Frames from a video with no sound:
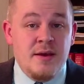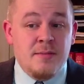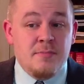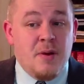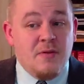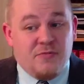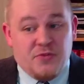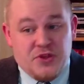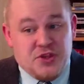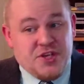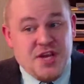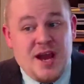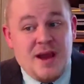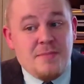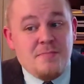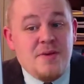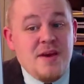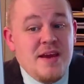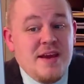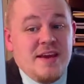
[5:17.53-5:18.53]
But for the
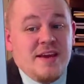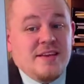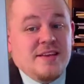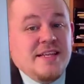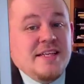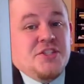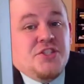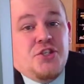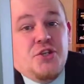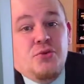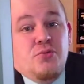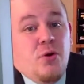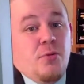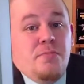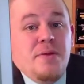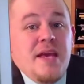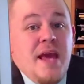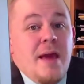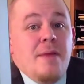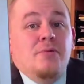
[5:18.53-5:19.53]
time being, at least, you will
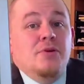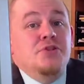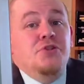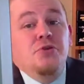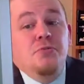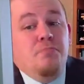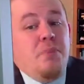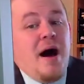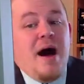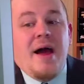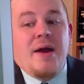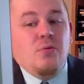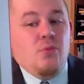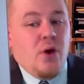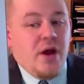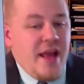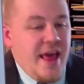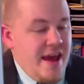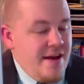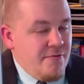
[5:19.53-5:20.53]
be able to buy
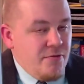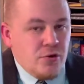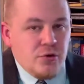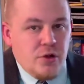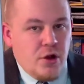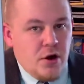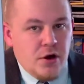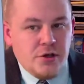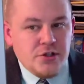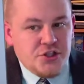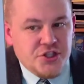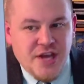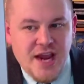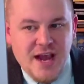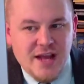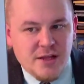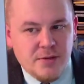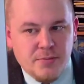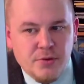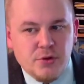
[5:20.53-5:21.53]
whatever large
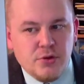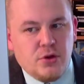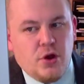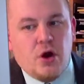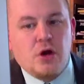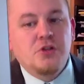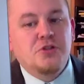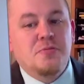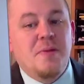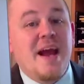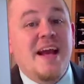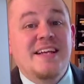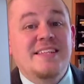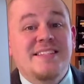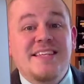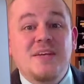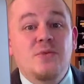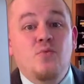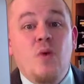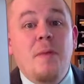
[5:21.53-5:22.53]
caliber, large
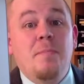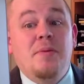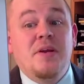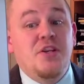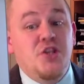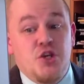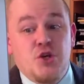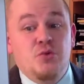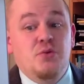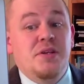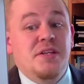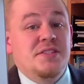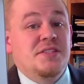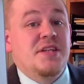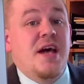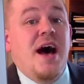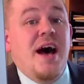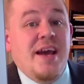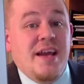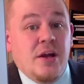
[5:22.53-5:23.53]
magazine weapon you
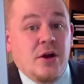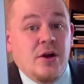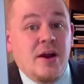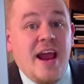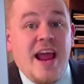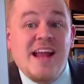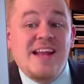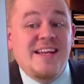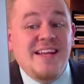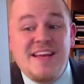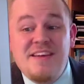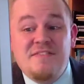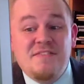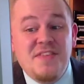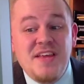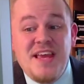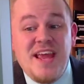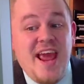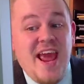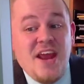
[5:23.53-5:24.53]
desire. And if
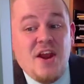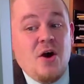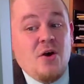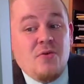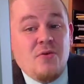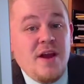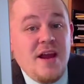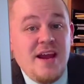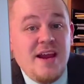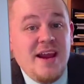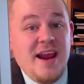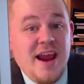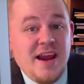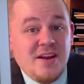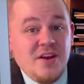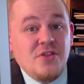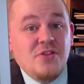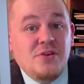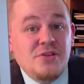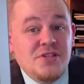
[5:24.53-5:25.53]
the NRA
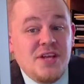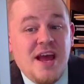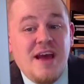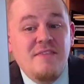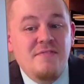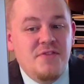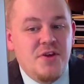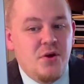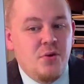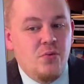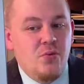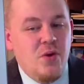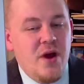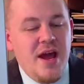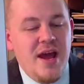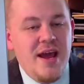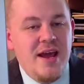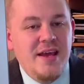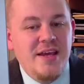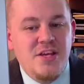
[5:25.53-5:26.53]
and others have their
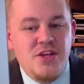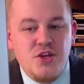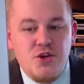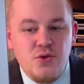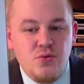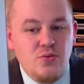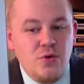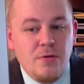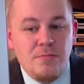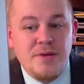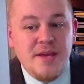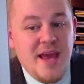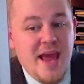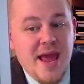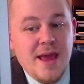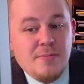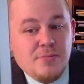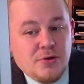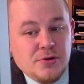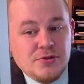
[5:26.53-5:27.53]
way, you will be
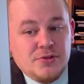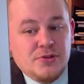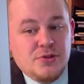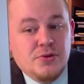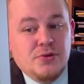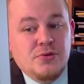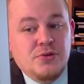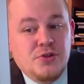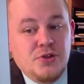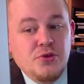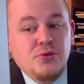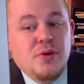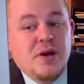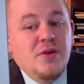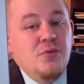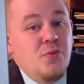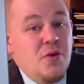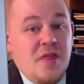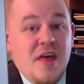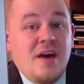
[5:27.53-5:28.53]
able to do
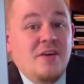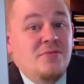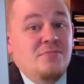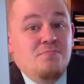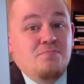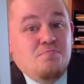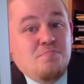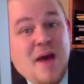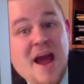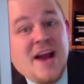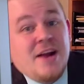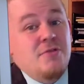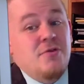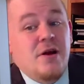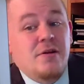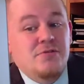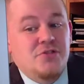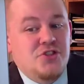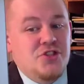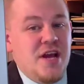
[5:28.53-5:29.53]
it without
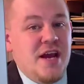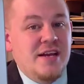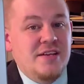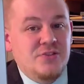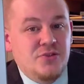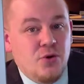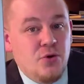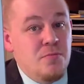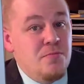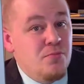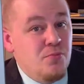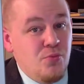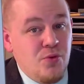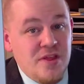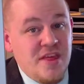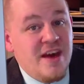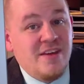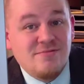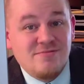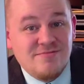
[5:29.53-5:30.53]
background checks or
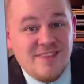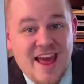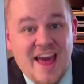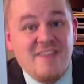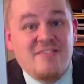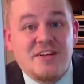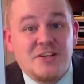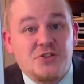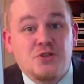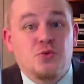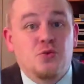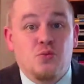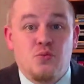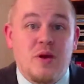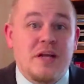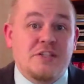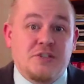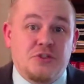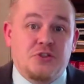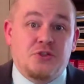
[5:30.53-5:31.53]
without having to
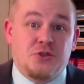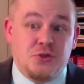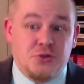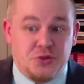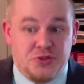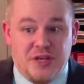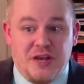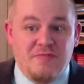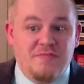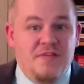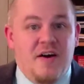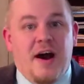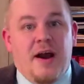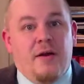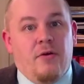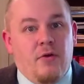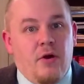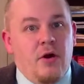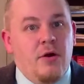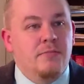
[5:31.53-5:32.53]
register said
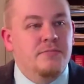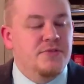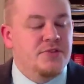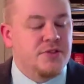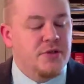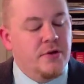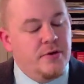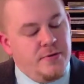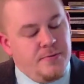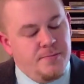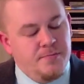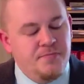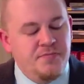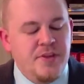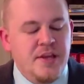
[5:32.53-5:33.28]
firearm. So